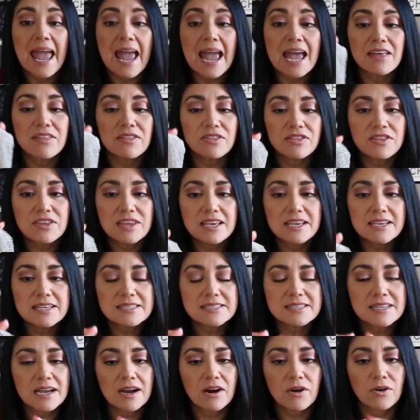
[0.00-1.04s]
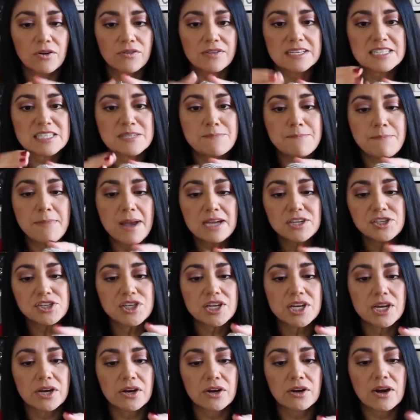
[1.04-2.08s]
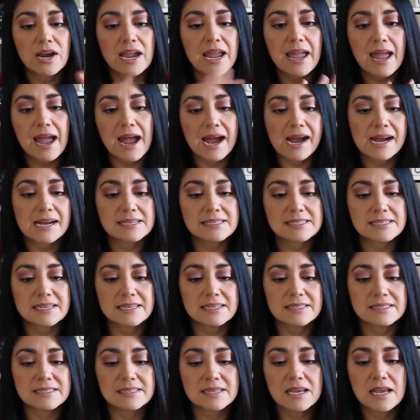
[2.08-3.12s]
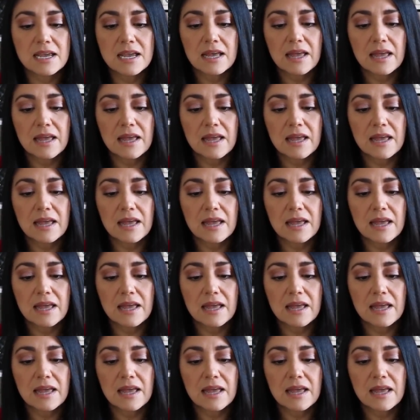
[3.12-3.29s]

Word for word: And these, are this mesh here, it hasn't,